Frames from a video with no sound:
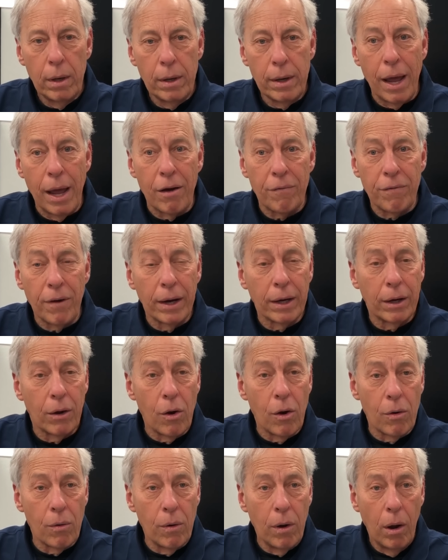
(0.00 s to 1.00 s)
Now, if I
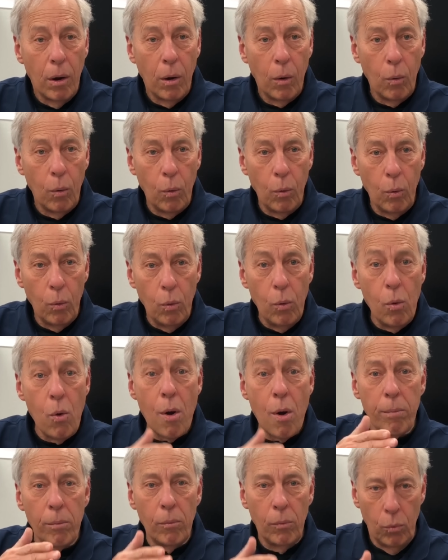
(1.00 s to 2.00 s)
go ooh,
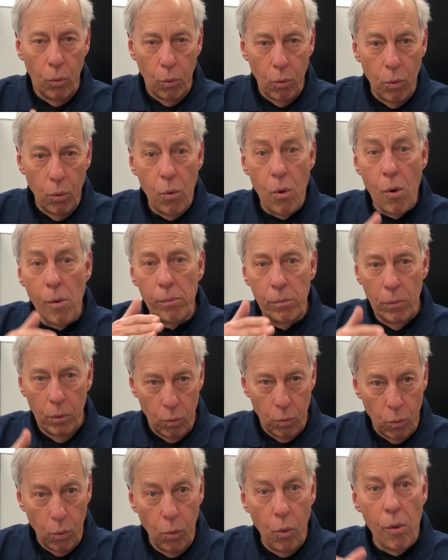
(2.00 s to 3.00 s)
ooh,
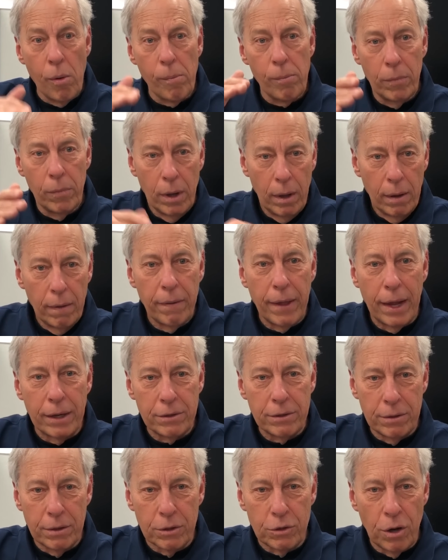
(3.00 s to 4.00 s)
ooh,
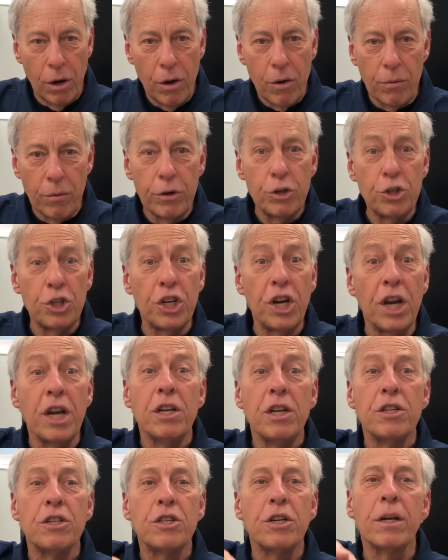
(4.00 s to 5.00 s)
that's the tone
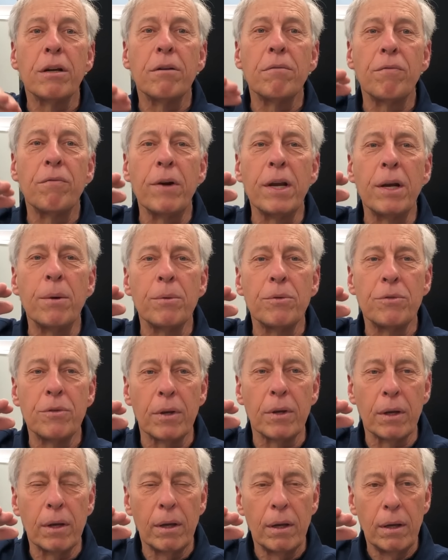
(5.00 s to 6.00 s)
changing
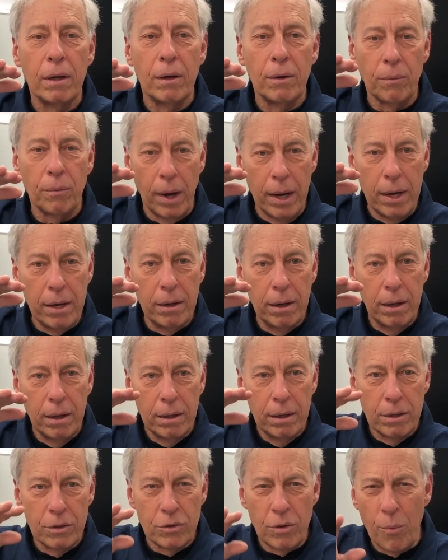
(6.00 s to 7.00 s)
frequency, right?
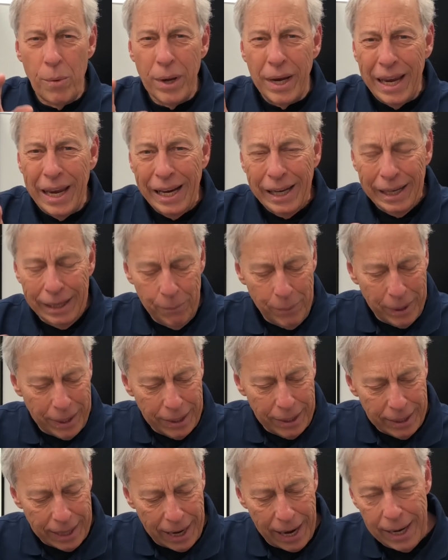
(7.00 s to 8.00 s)
So we can we
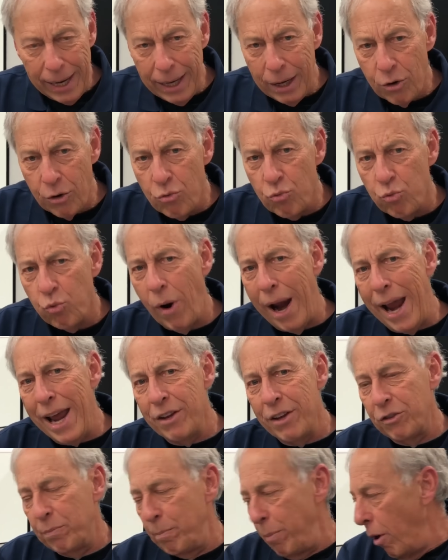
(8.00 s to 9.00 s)
can kind of
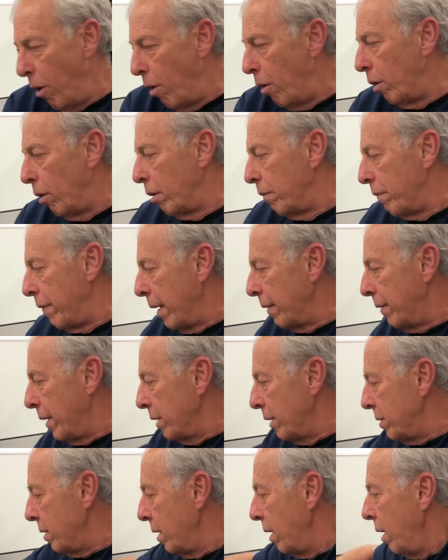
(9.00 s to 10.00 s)
grasp all of that.
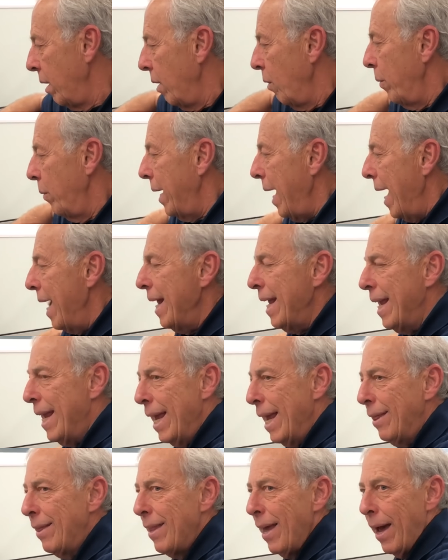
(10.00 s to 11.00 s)
That's we kind of
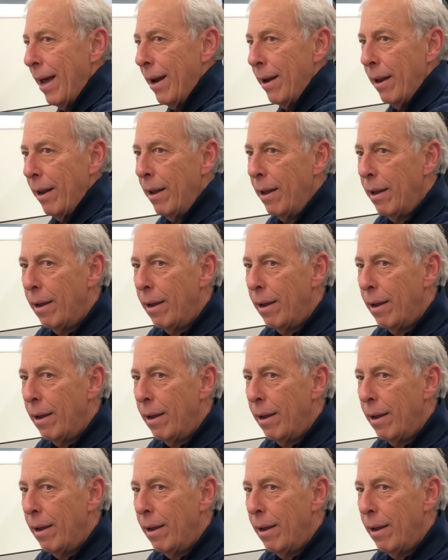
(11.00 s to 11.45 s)
get that.